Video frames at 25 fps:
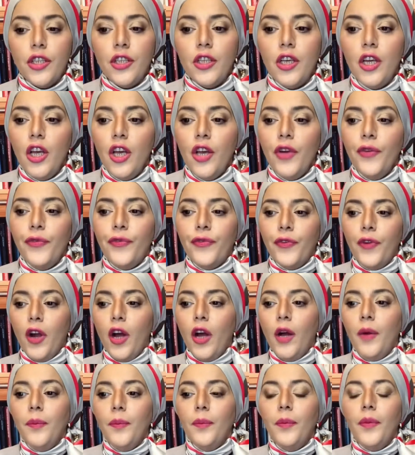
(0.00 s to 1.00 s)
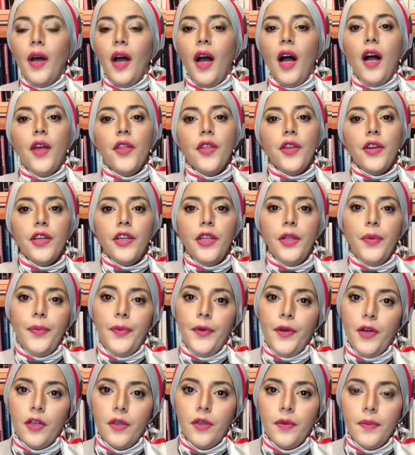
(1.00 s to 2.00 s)
from other
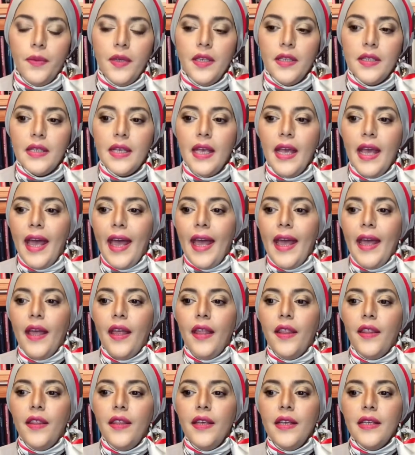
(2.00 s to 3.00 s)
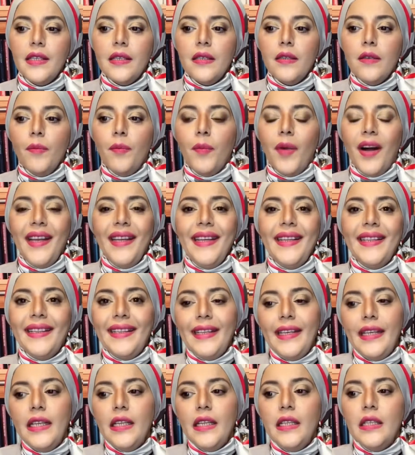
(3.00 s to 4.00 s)
departments, and this might
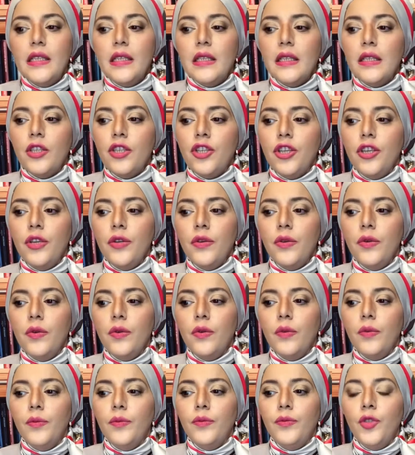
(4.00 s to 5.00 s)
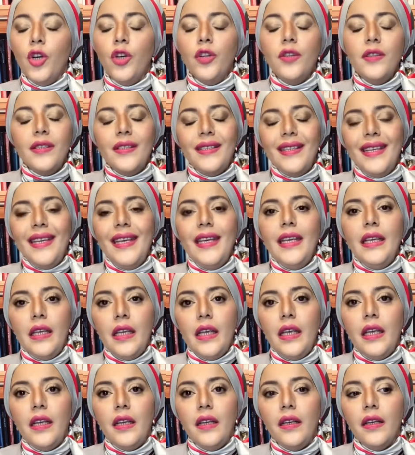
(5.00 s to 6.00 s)
lead to not
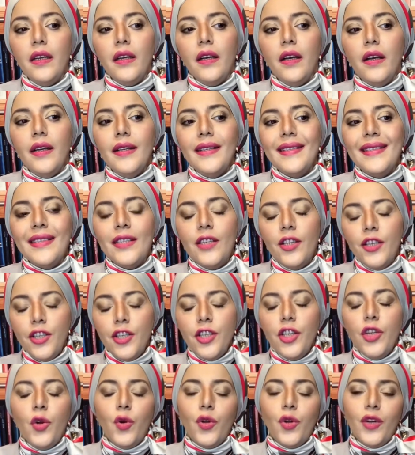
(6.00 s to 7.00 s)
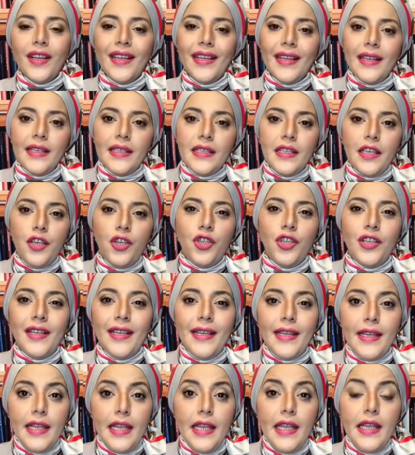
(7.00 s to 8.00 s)
taking certain organizational
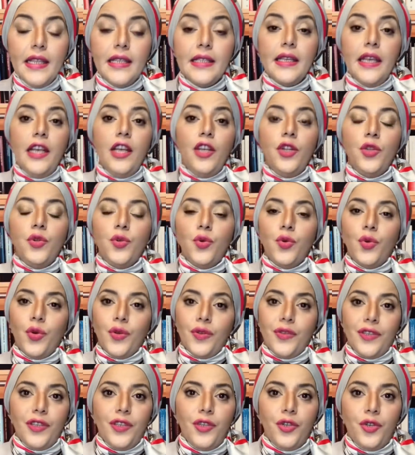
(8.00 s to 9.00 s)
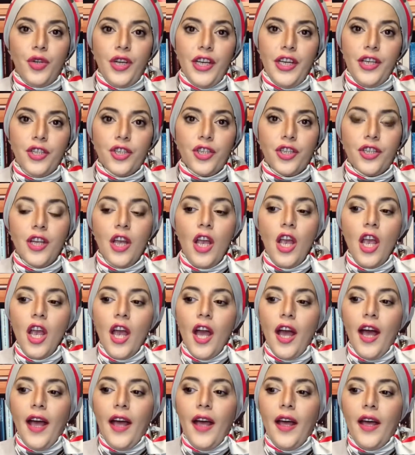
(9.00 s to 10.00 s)
needs into consideration,
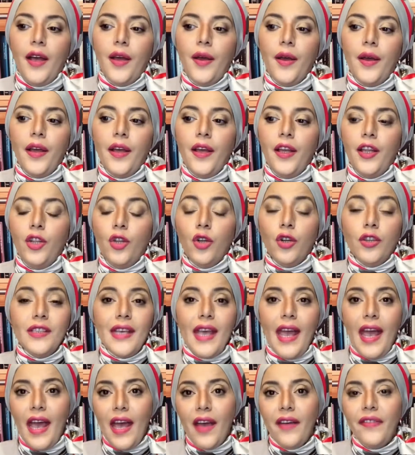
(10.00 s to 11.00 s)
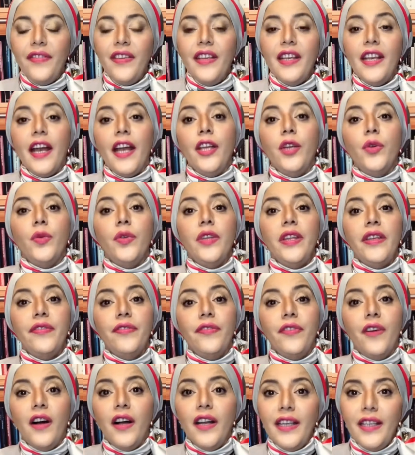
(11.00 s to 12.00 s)
not having a
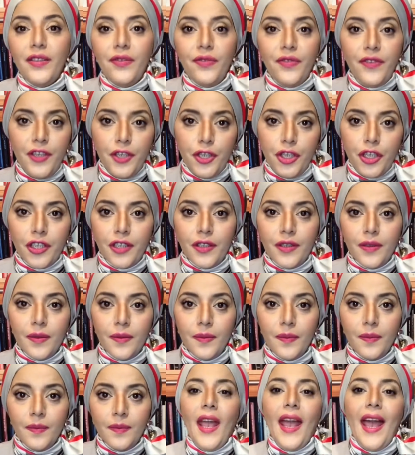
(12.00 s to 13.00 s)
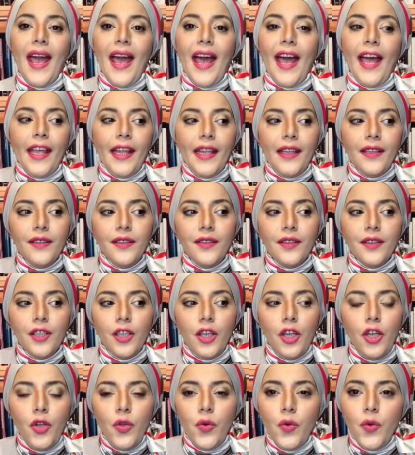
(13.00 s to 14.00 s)
unified vision, and
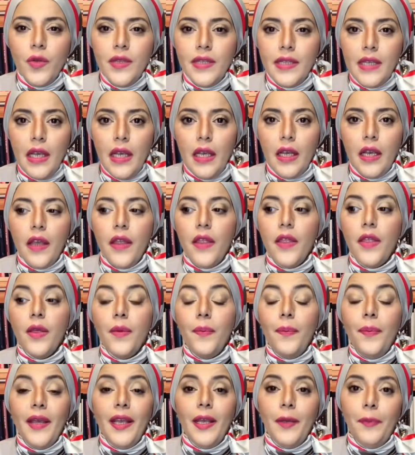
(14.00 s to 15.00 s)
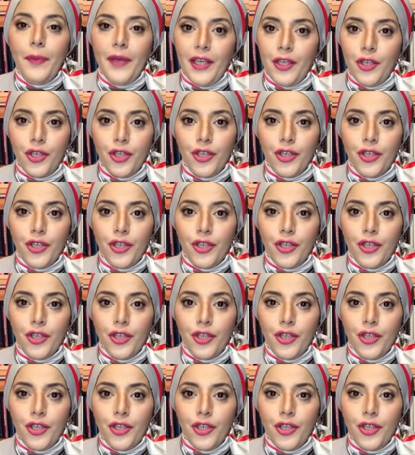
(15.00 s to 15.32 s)
losing the big picture.